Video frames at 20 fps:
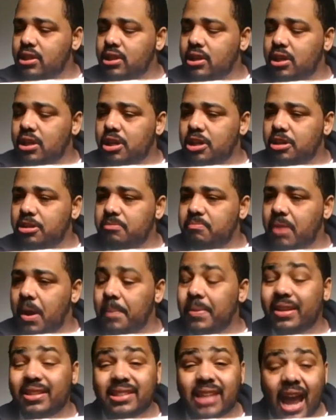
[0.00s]

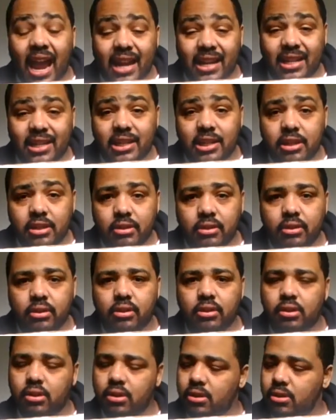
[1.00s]
I'm excited.
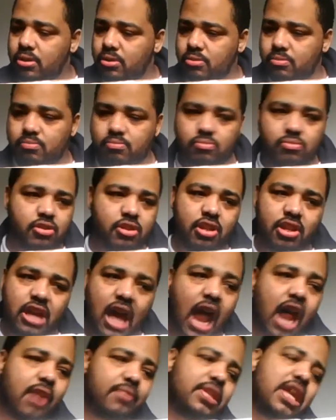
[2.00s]
Kind of